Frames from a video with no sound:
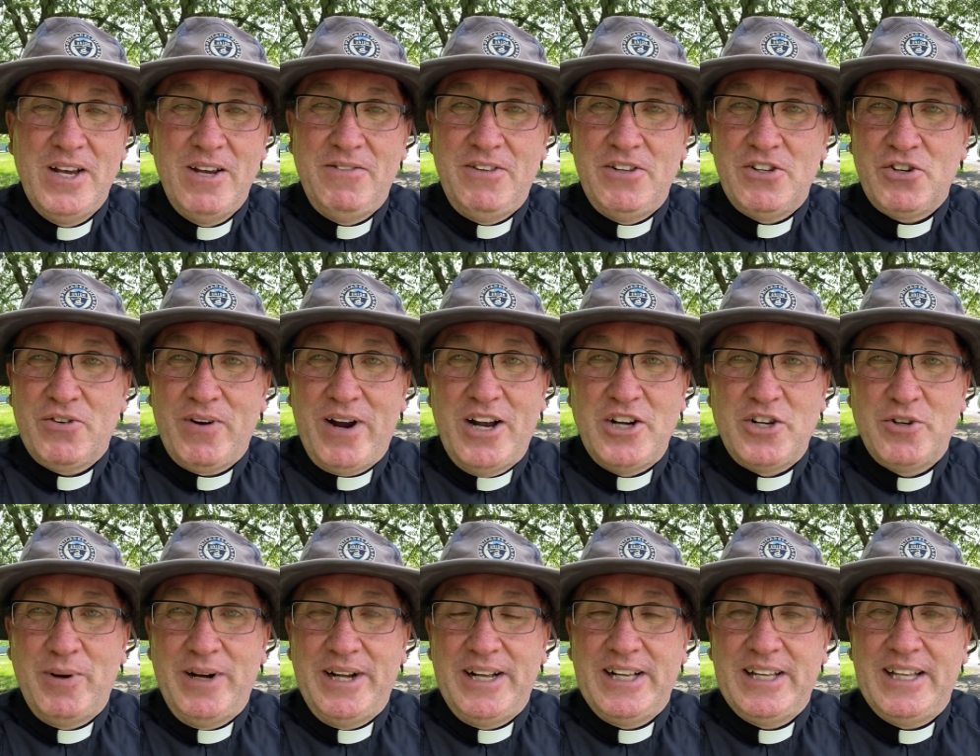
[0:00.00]
This
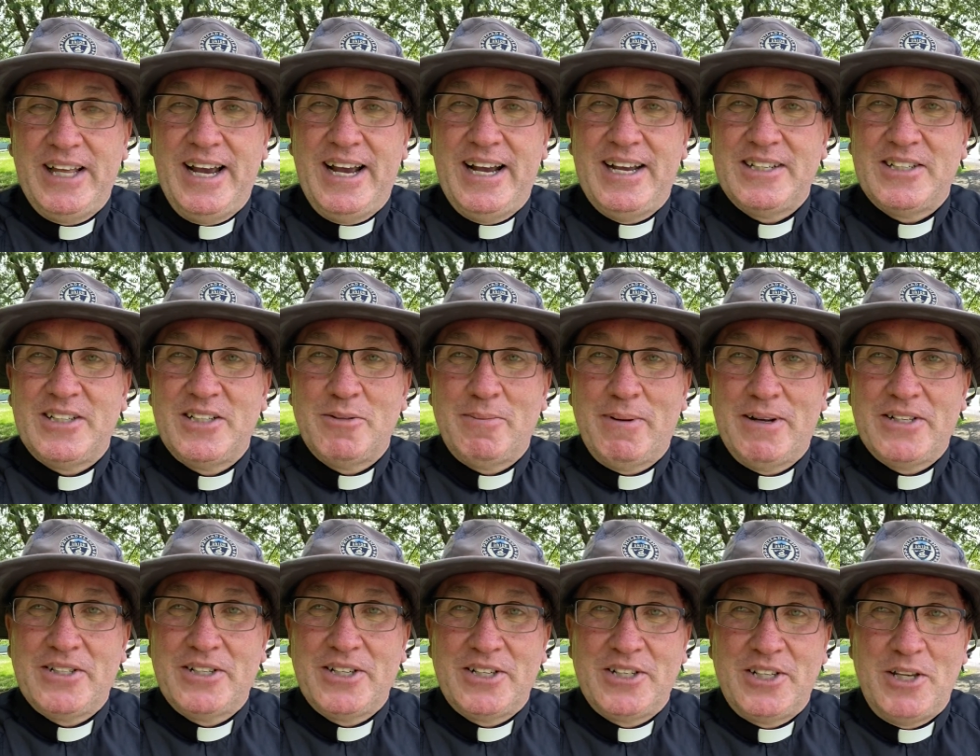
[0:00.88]
graduating class is about
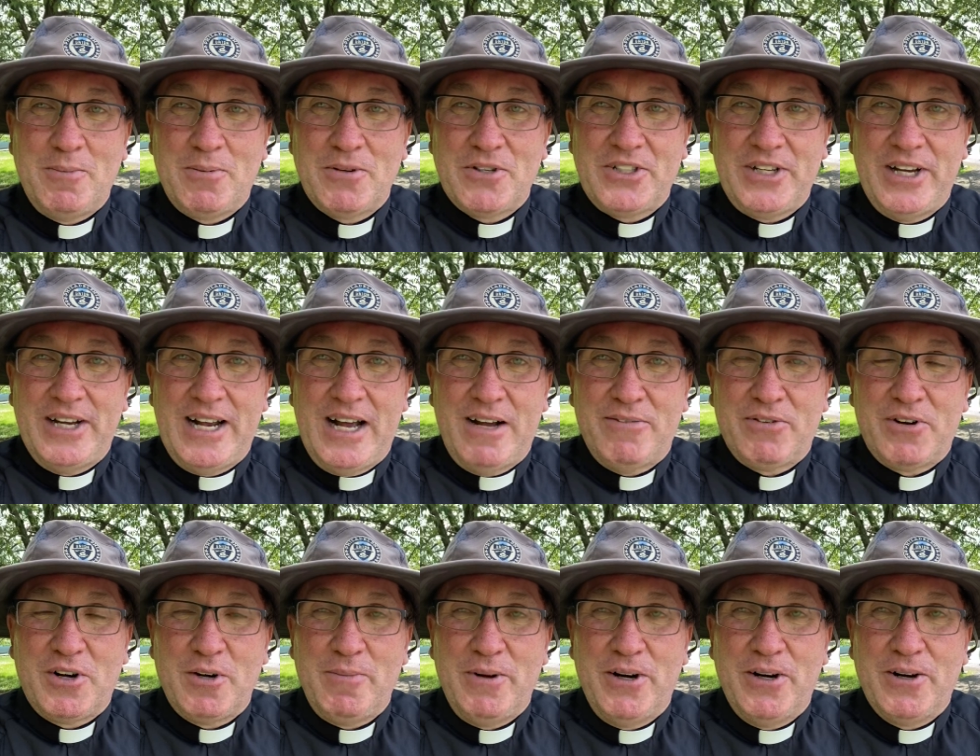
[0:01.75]
60%
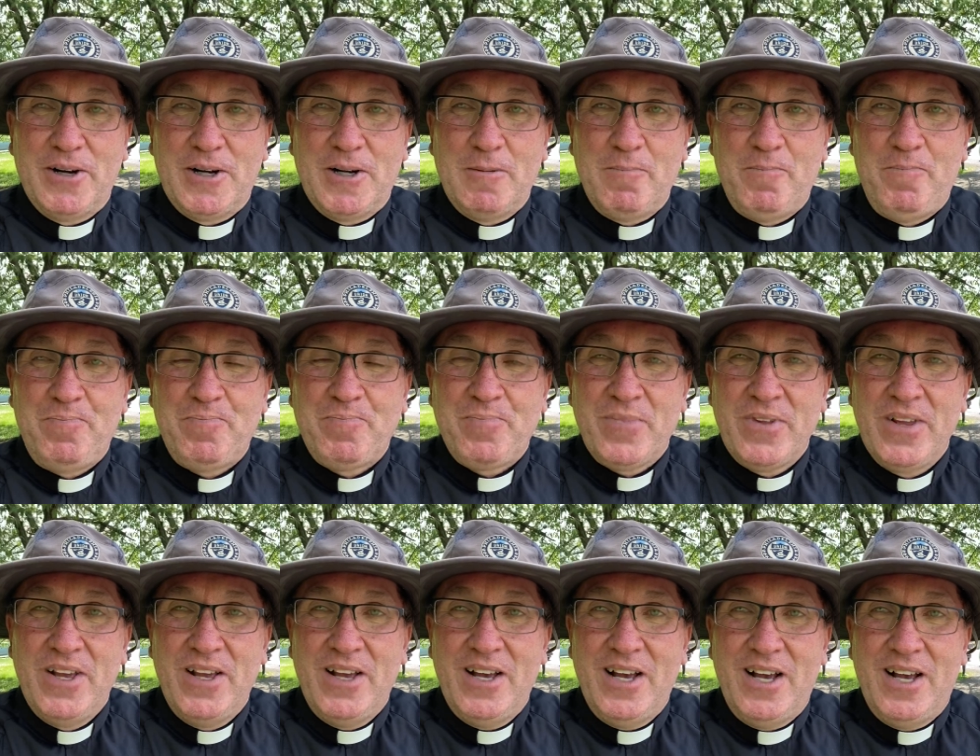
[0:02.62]
African American,
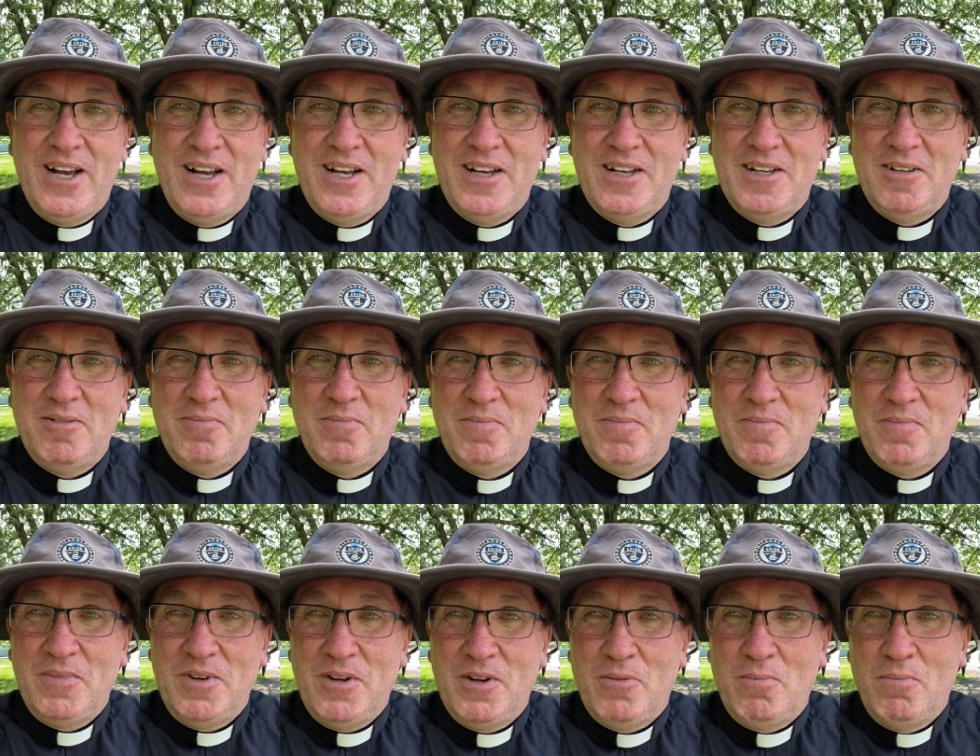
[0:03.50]

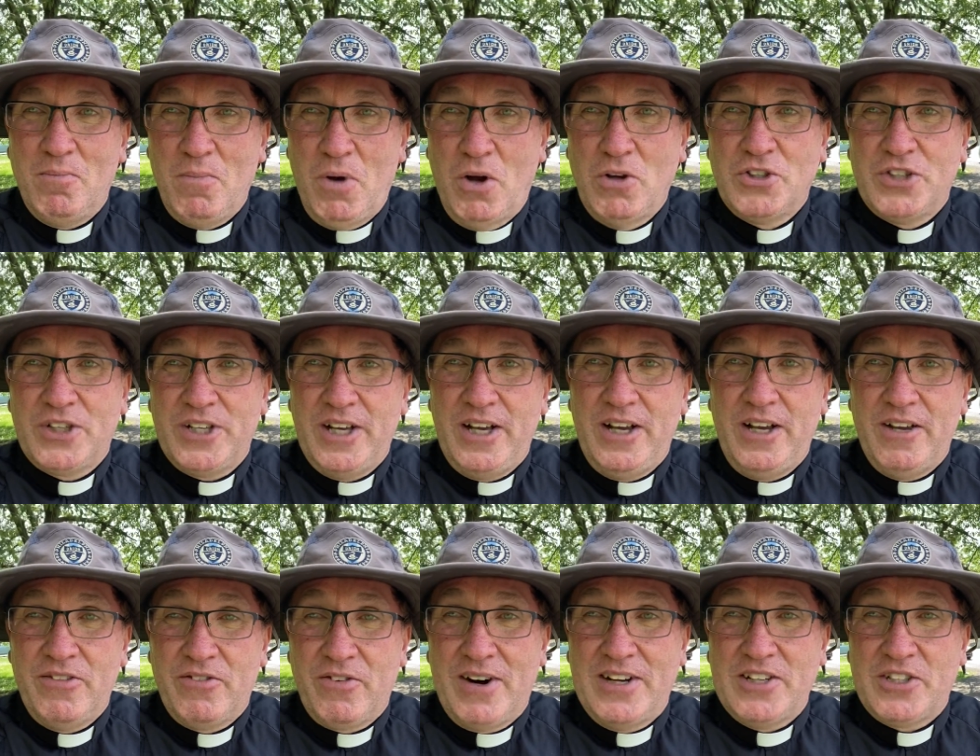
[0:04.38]
uh, mostly
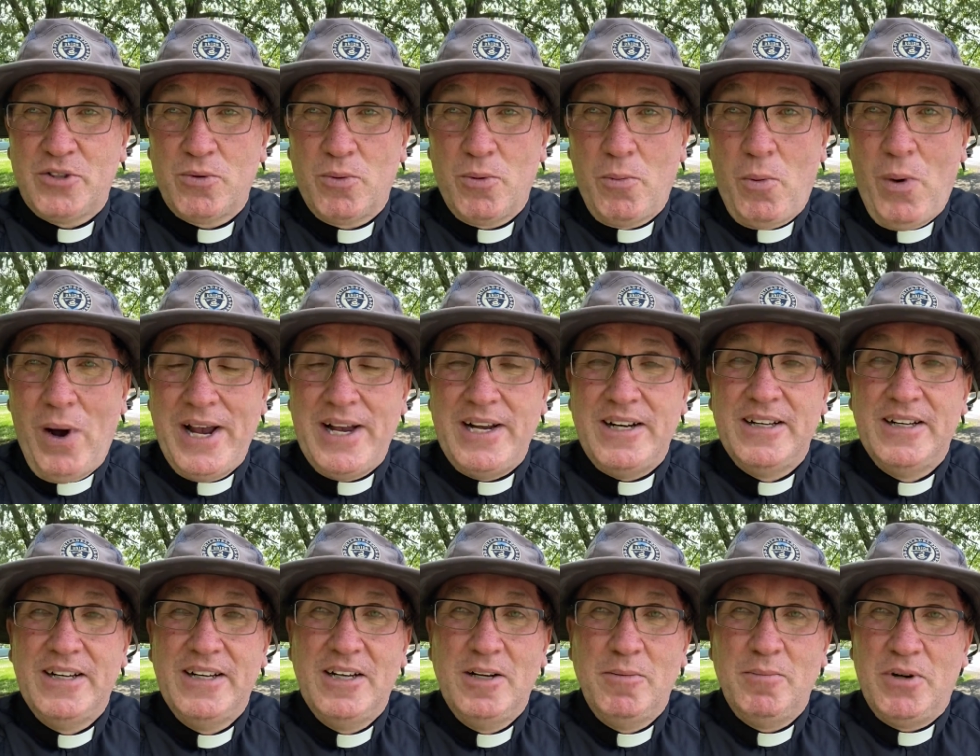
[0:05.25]
the rest were white,
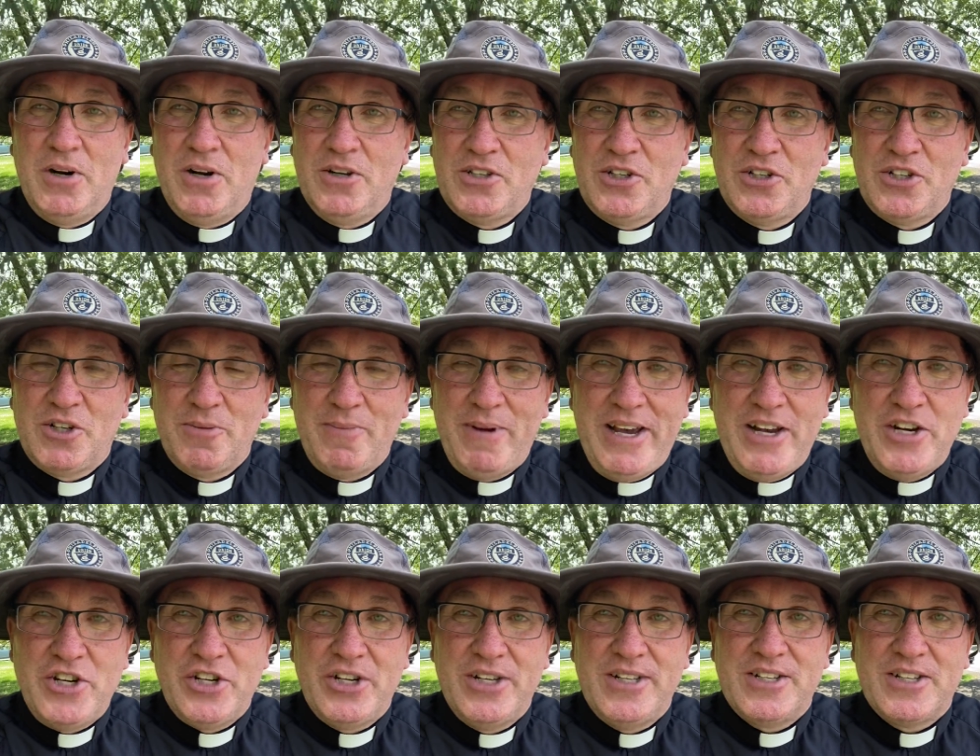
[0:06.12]
but also some
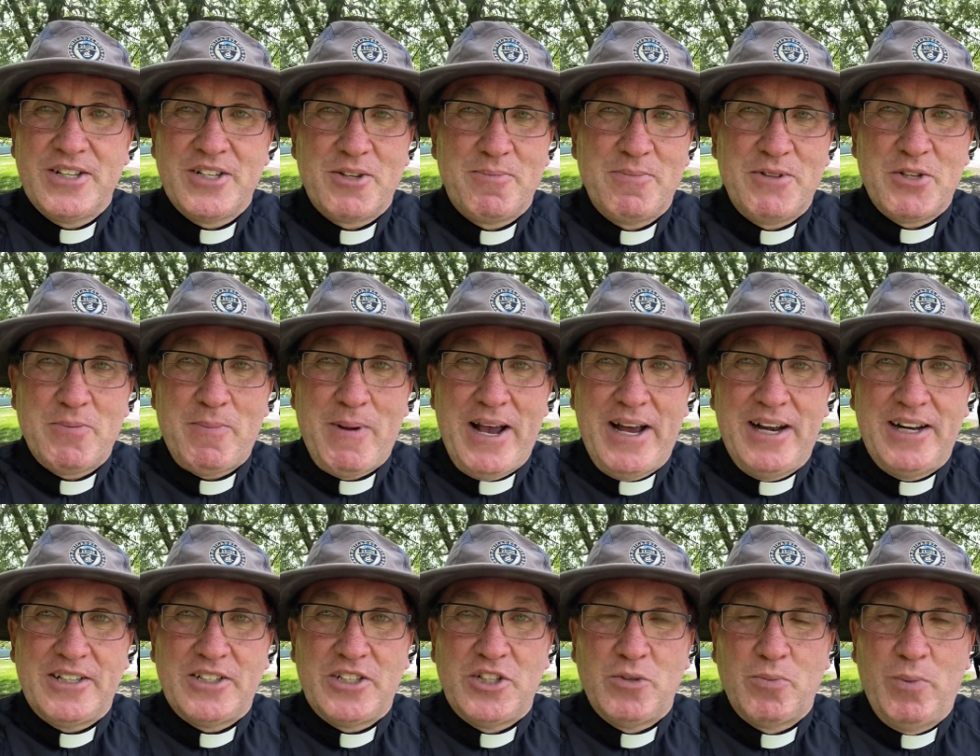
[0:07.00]
Asians and some
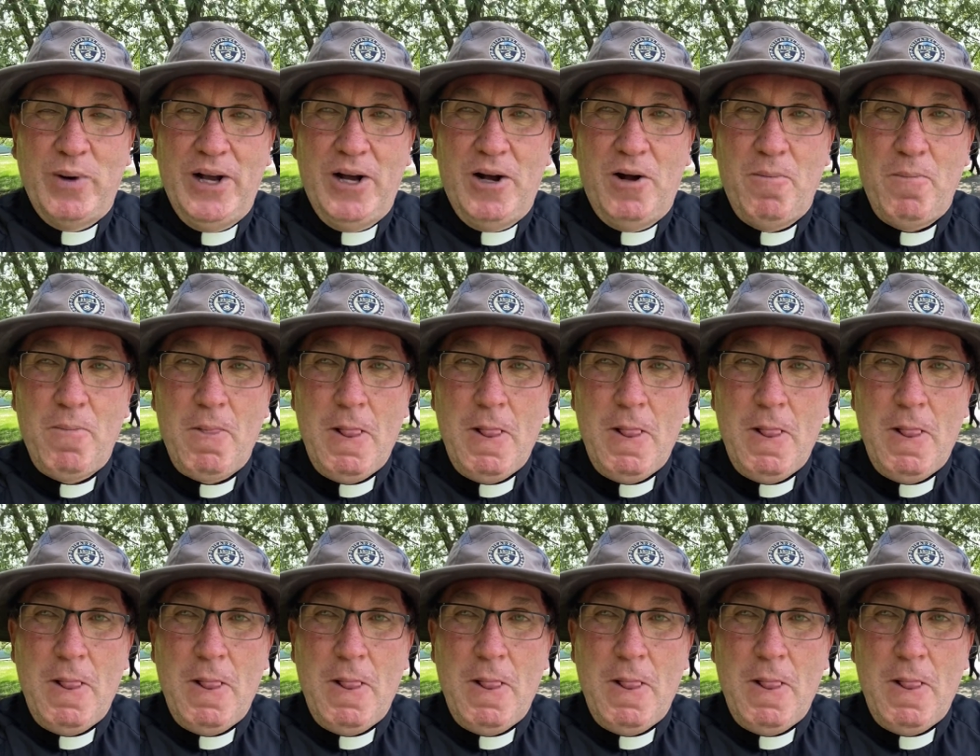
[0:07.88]
Hispanics as well